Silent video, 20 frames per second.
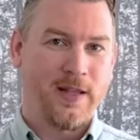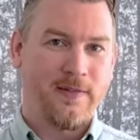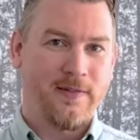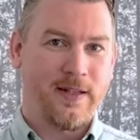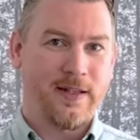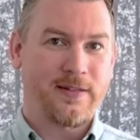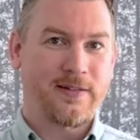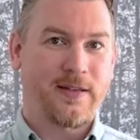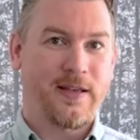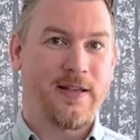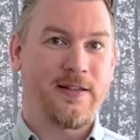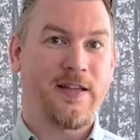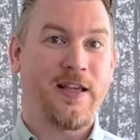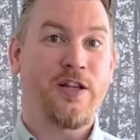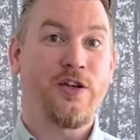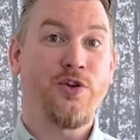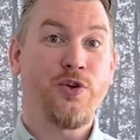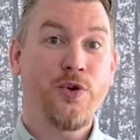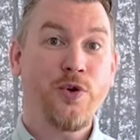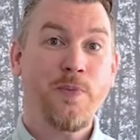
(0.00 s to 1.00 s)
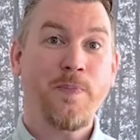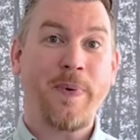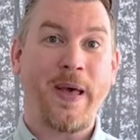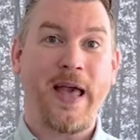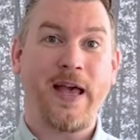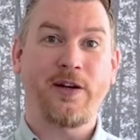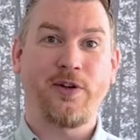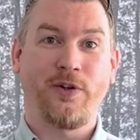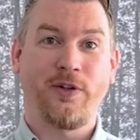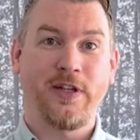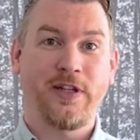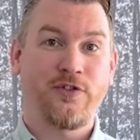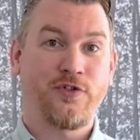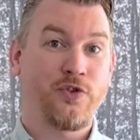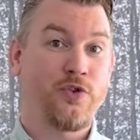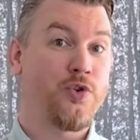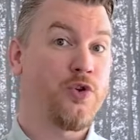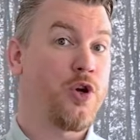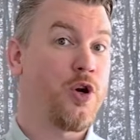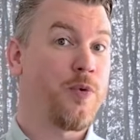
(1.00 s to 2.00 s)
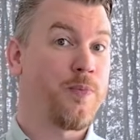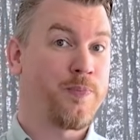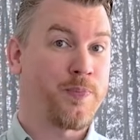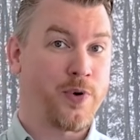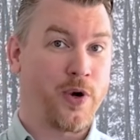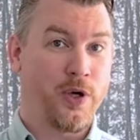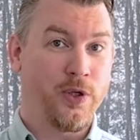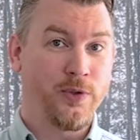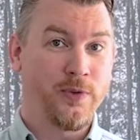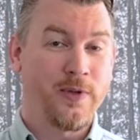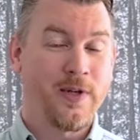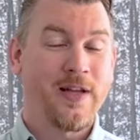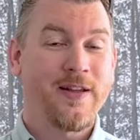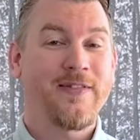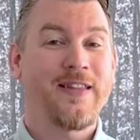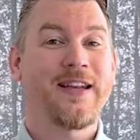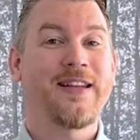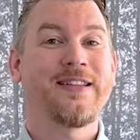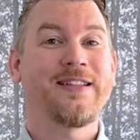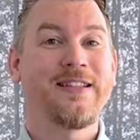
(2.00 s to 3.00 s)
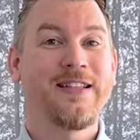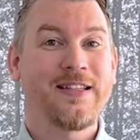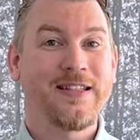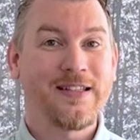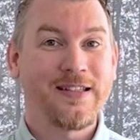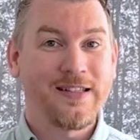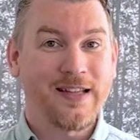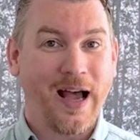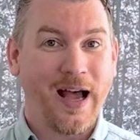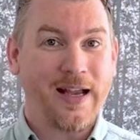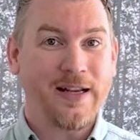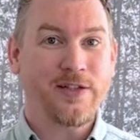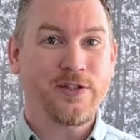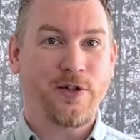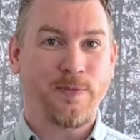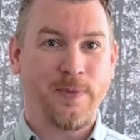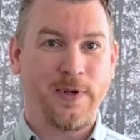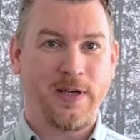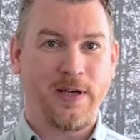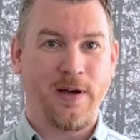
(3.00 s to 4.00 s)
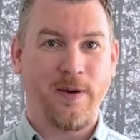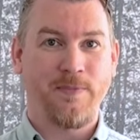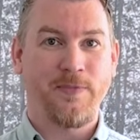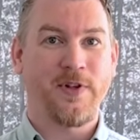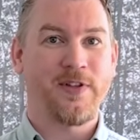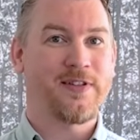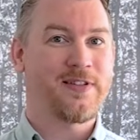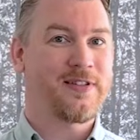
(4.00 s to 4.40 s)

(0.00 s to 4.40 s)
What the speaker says: This is a new panel in Studio Pro that is designed to become the